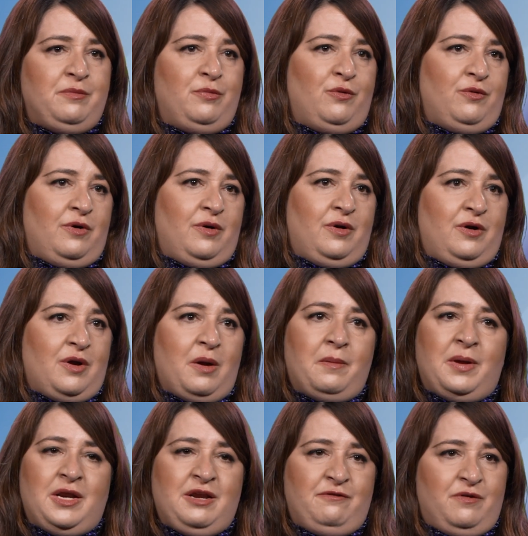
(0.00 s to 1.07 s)
born,
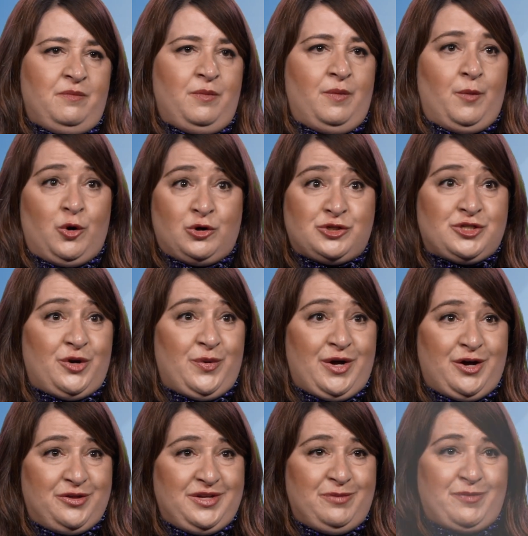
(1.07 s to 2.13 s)
and even more so a
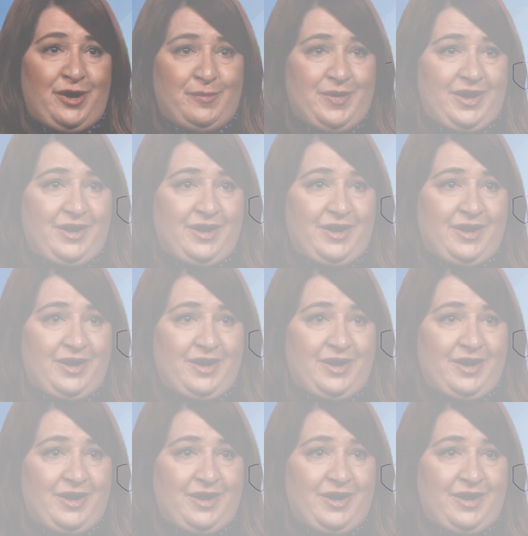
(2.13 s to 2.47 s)
healthy mama